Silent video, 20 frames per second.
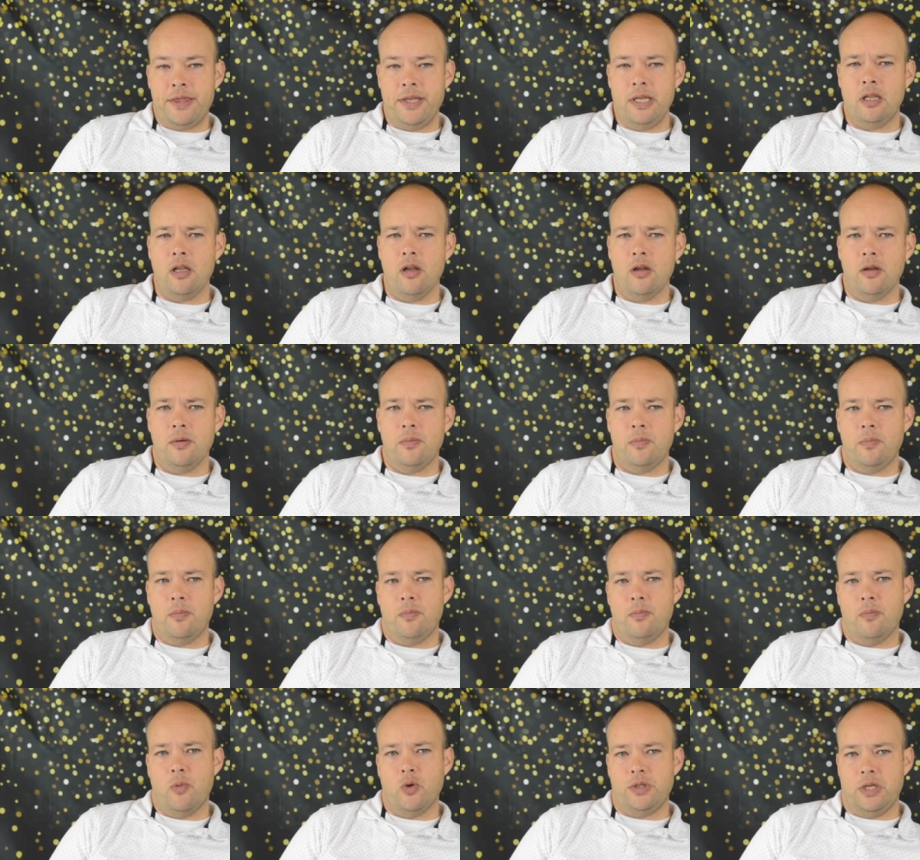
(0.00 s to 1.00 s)
think the
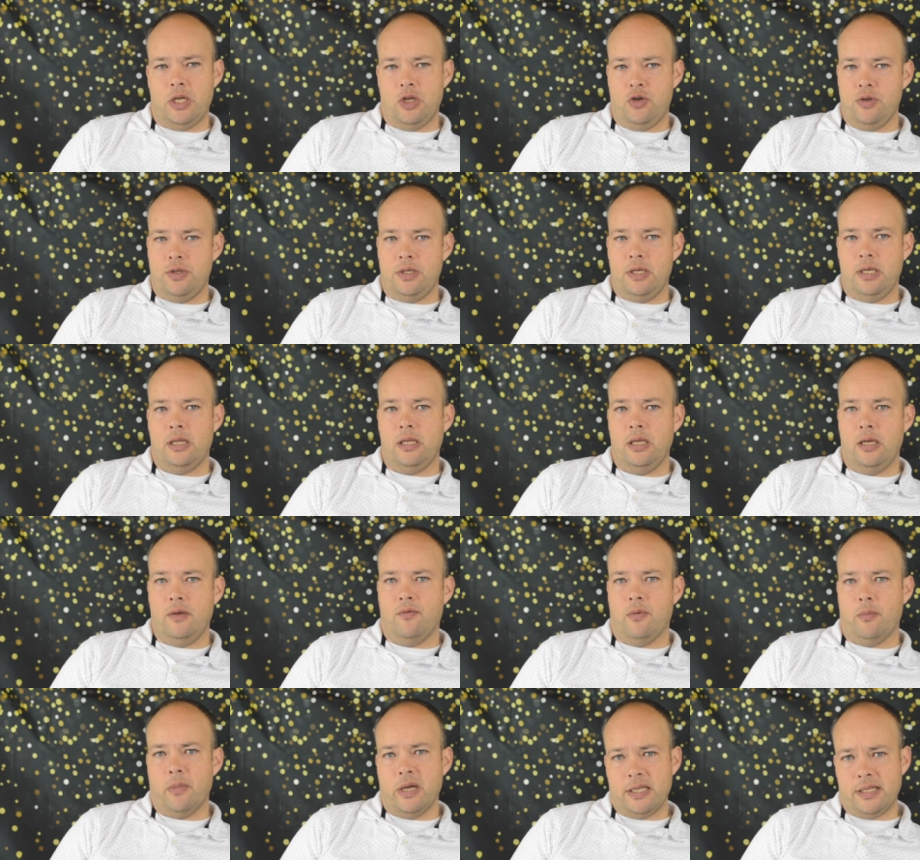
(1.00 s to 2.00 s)
most interesting thing
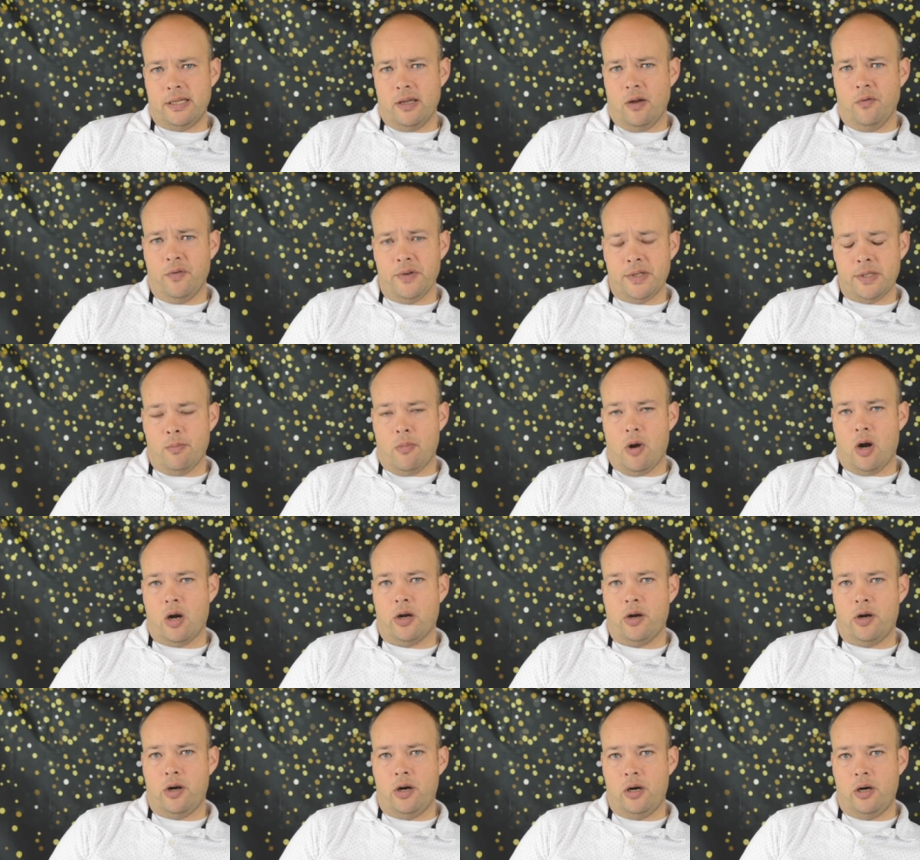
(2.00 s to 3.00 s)
for myself as a
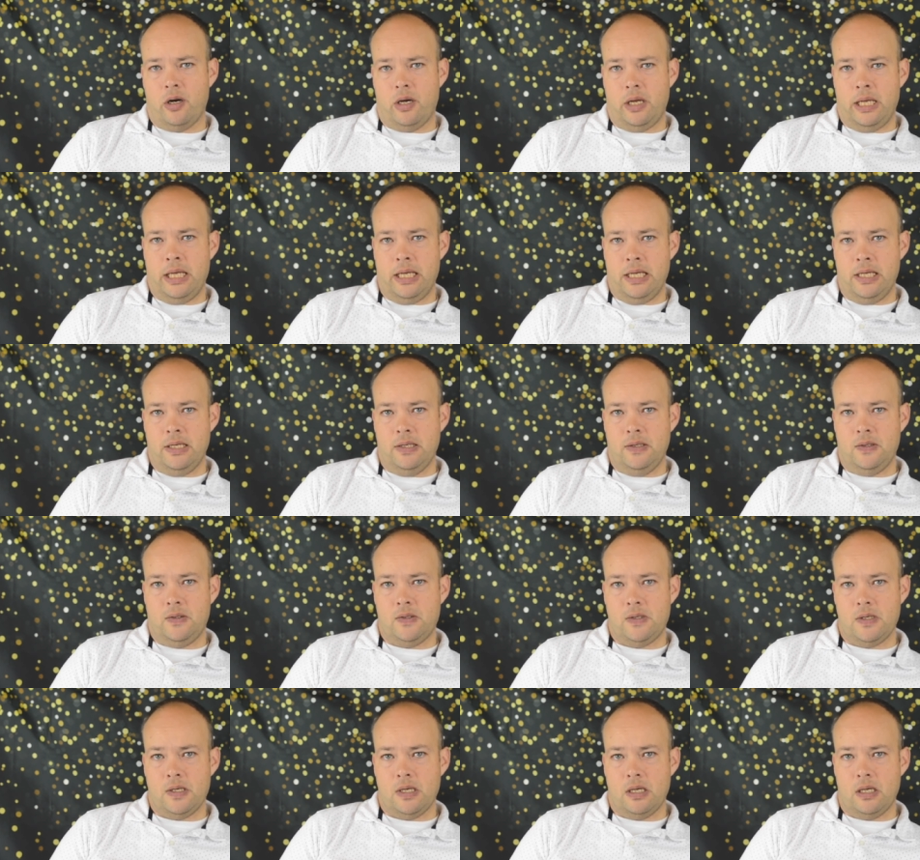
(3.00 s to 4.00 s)
marketer
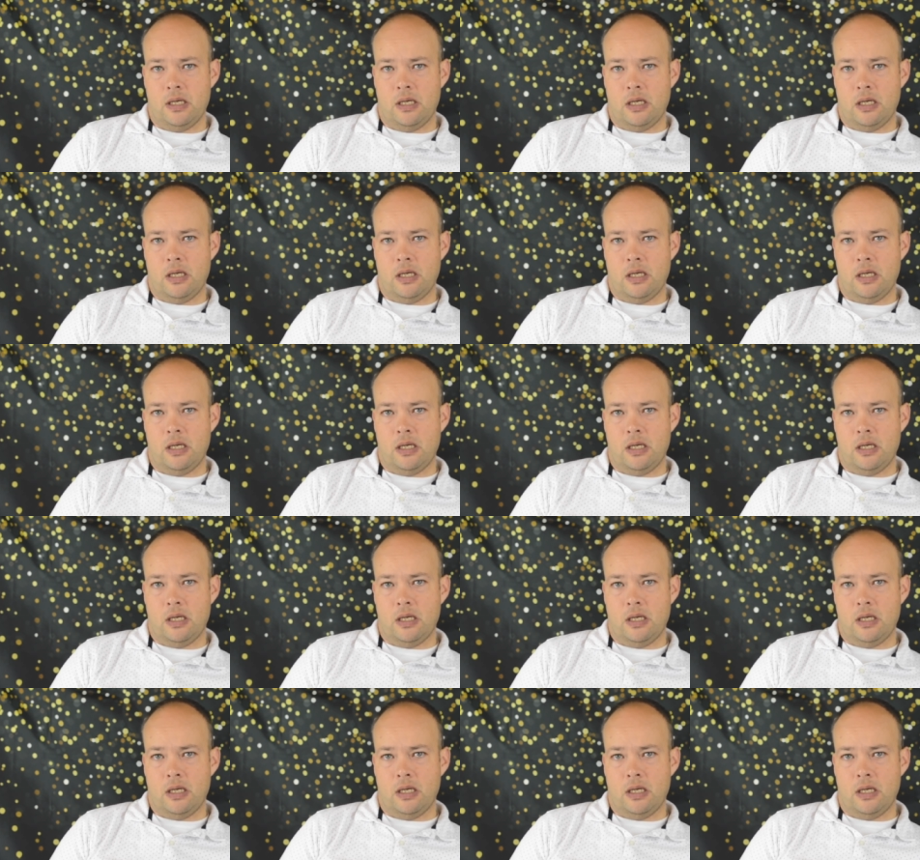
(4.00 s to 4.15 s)
is